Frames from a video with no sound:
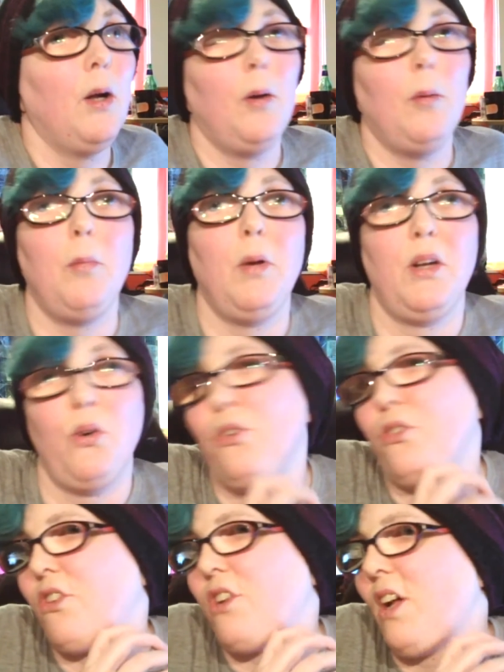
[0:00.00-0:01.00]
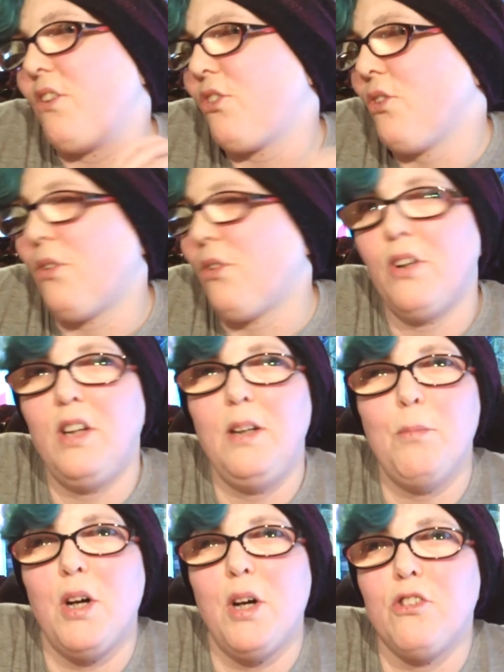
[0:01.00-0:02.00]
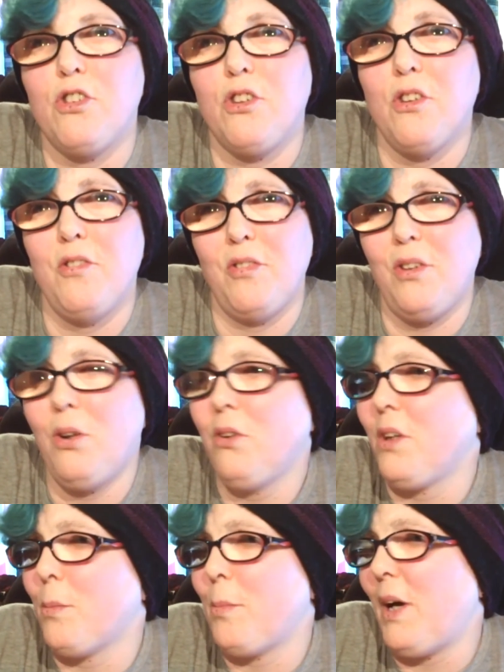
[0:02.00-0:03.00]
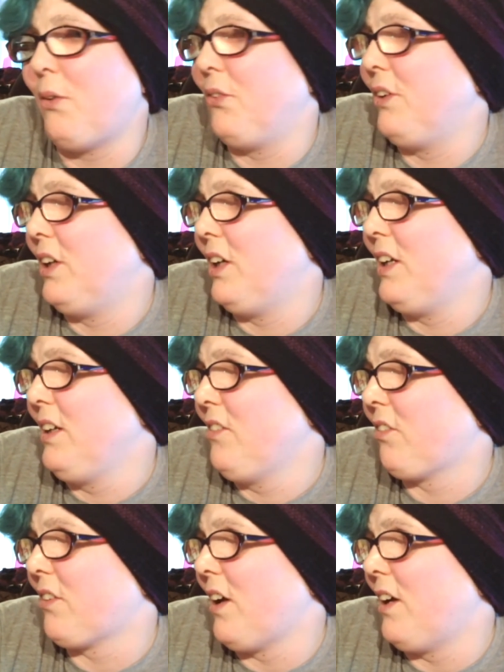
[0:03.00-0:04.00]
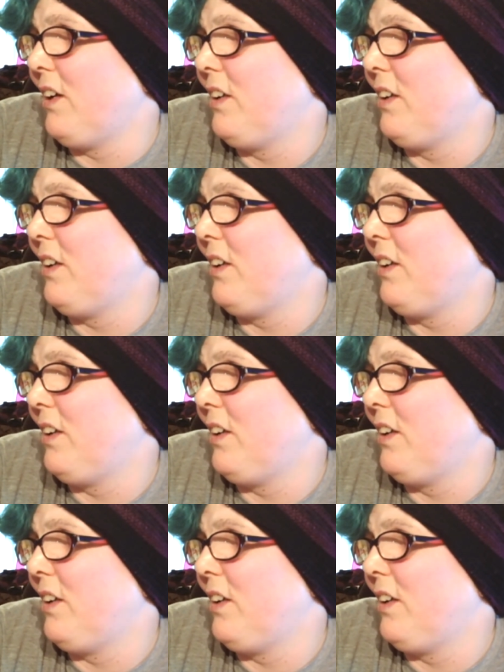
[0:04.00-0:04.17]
because there's not really much to vlog about, really, is there?